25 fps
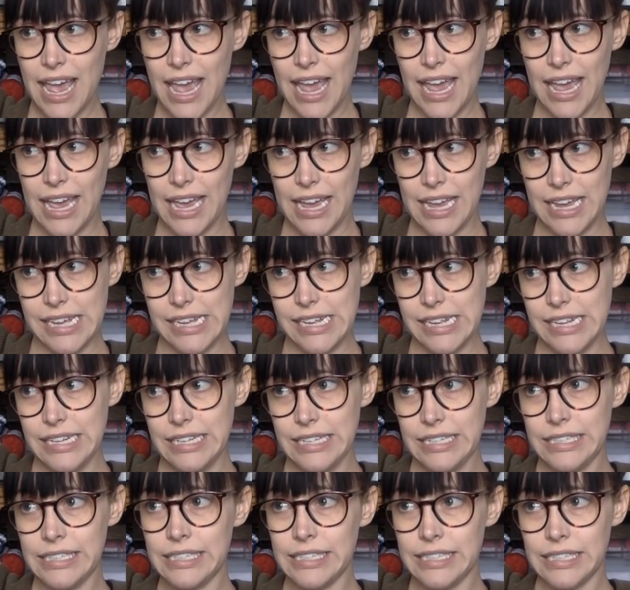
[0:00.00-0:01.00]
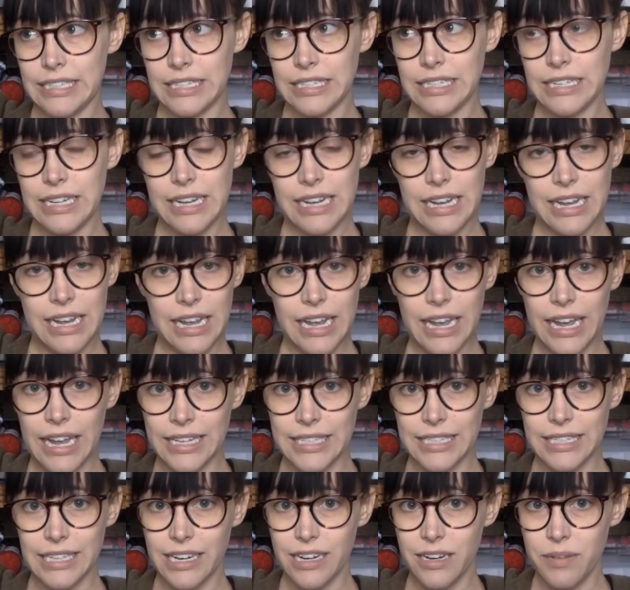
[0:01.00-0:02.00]
and
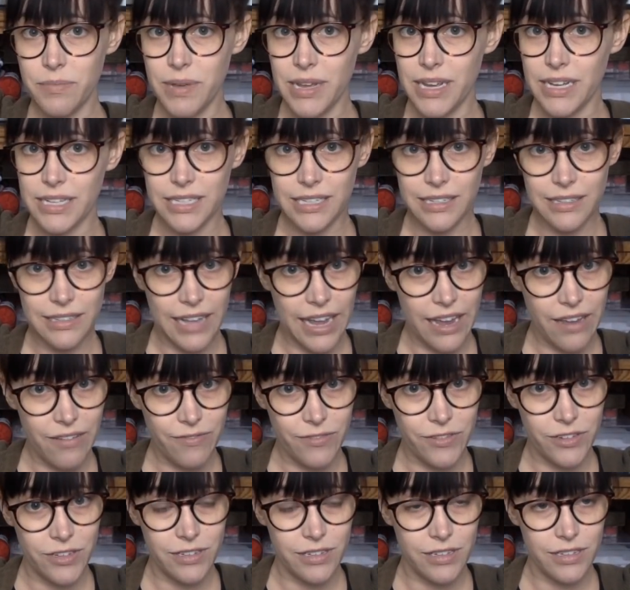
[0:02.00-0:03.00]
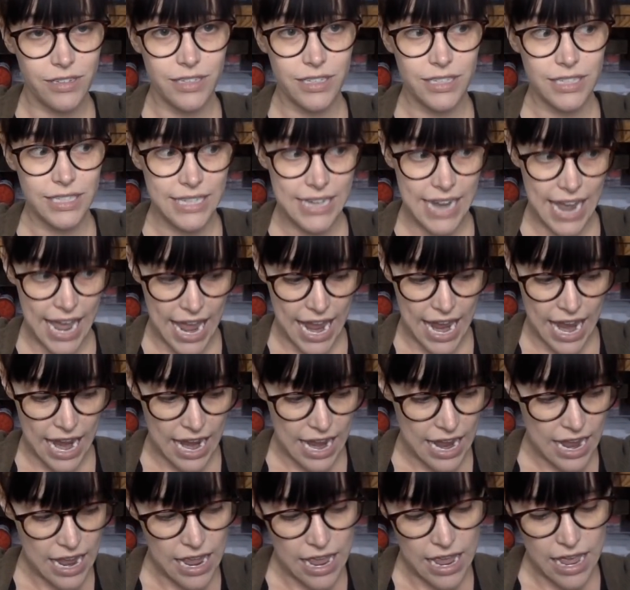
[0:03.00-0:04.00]
it's going to be a delightful
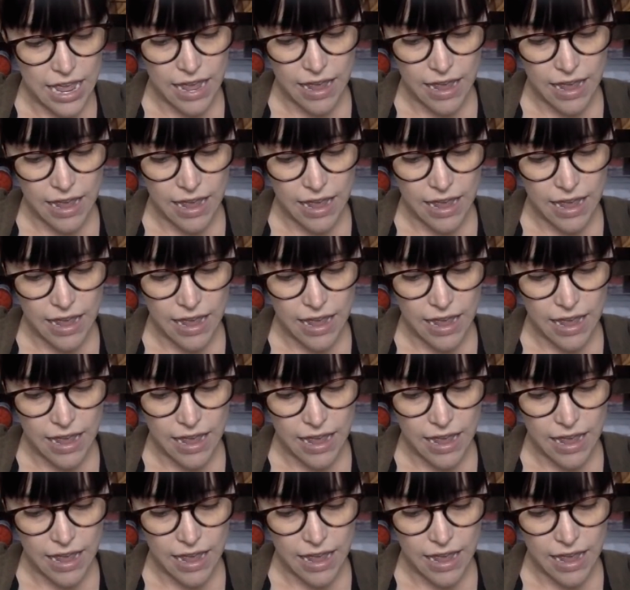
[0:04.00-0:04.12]
day.